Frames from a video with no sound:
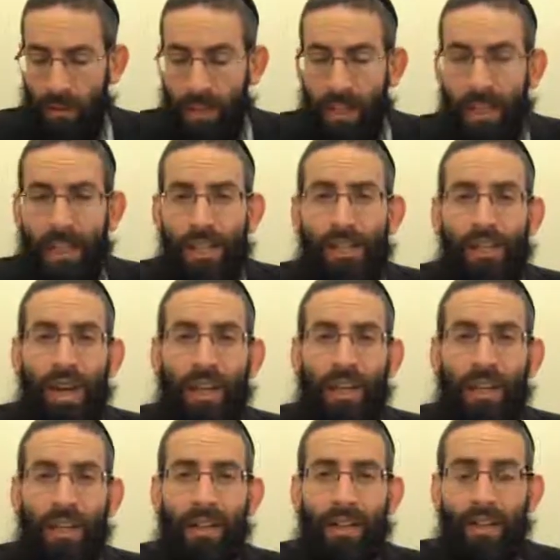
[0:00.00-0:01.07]
he is
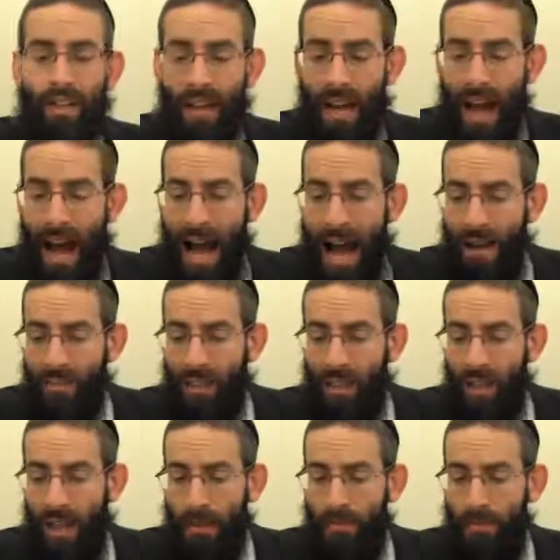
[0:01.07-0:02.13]
Zeicha, Havin
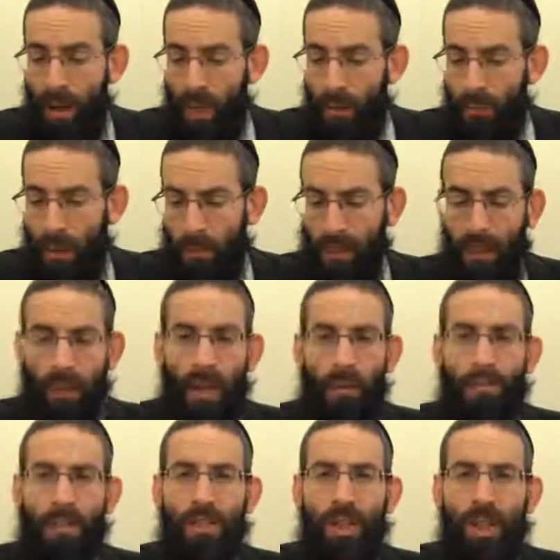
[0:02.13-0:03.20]
lay Banam Tamid
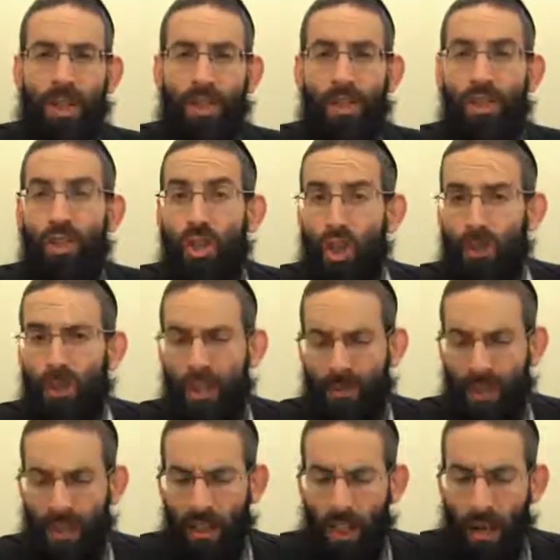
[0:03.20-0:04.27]
Chacham. He is Zeicha to children
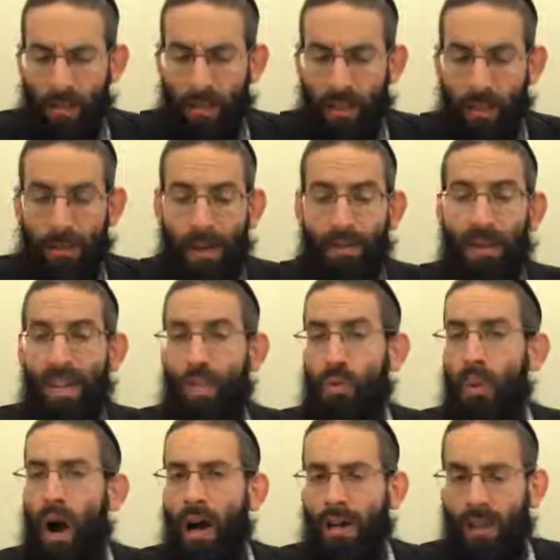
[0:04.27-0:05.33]
Tamid Chacham. Explains Rashi
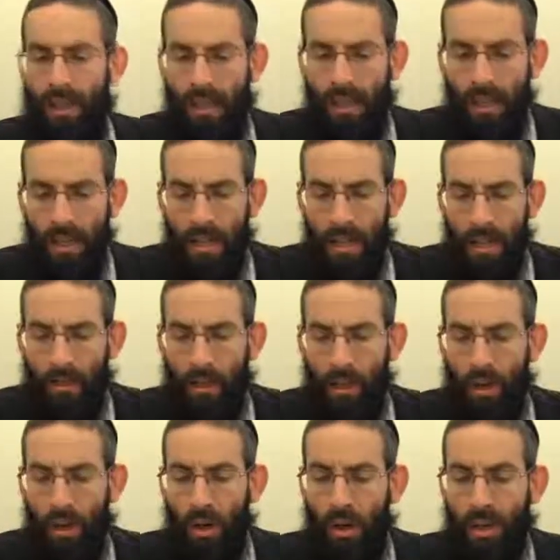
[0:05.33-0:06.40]
why.
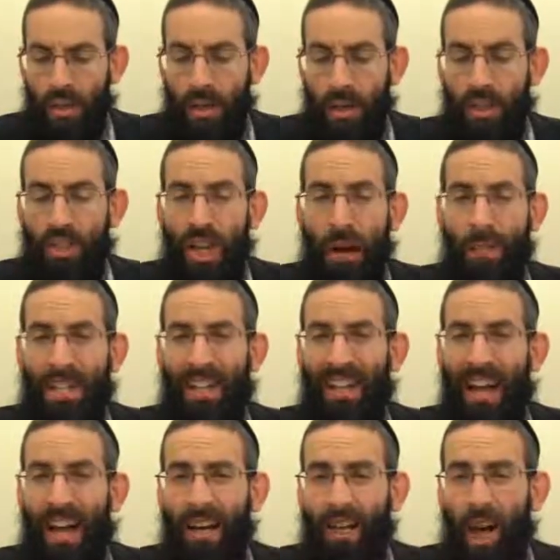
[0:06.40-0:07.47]
Because near Shabbos and
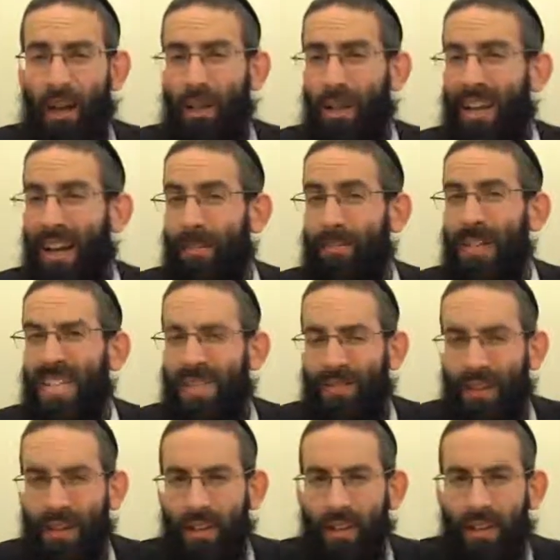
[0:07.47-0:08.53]
Hanukkah are their Ner
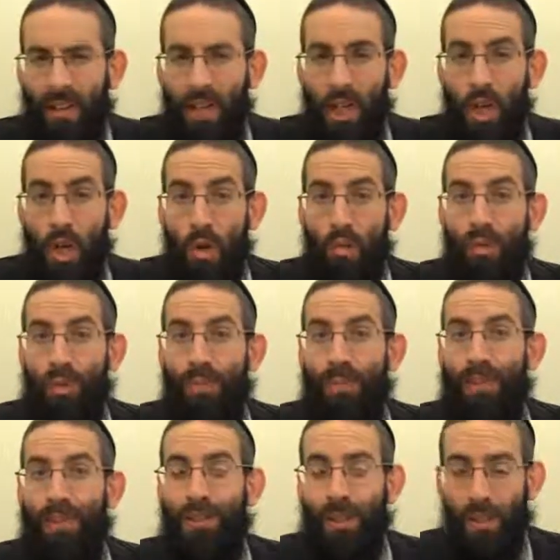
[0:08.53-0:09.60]
Mitzvah, which
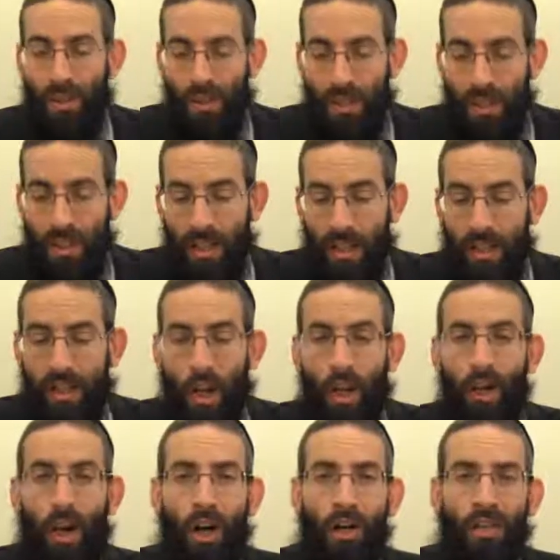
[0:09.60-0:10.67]
produce the
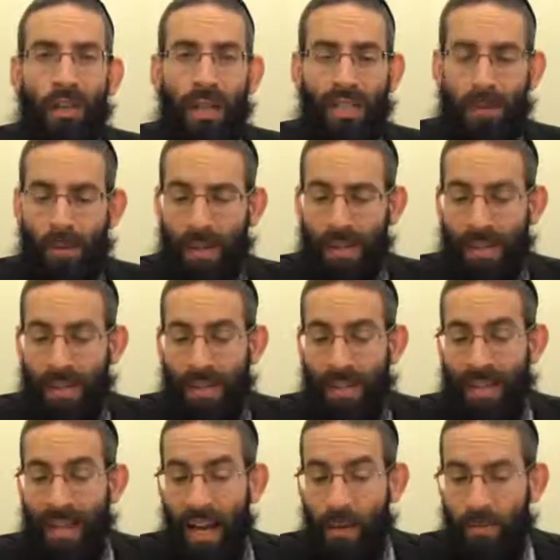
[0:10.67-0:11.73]
Torah, as the Pasuk says,
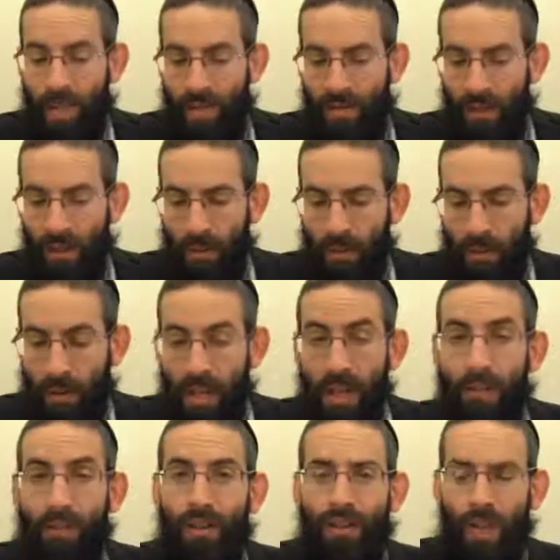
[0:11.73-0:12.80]
Ner Mitzvah,
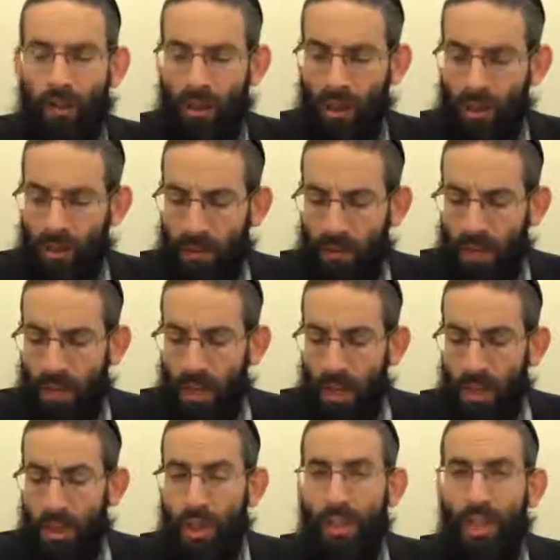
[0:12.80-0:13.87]
the Torah.
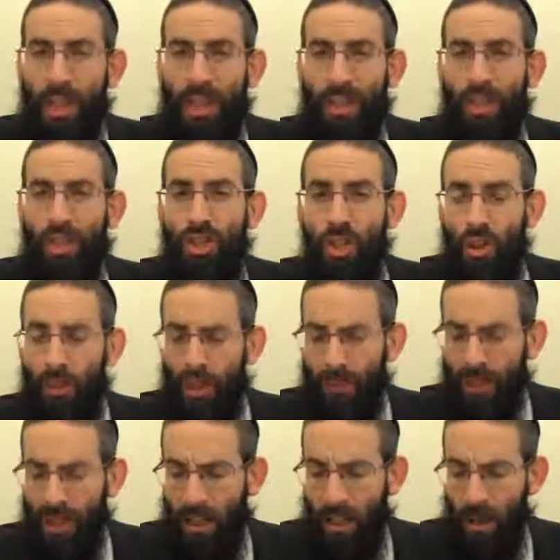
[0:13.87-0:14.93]
So he is Zeicha to children
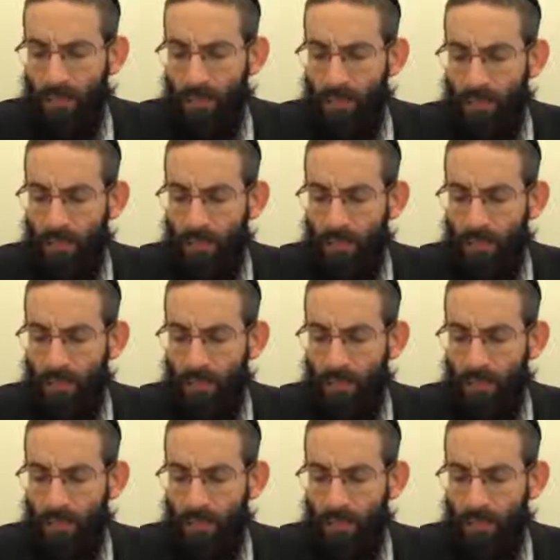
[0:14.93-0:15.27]
Tamid Chacham.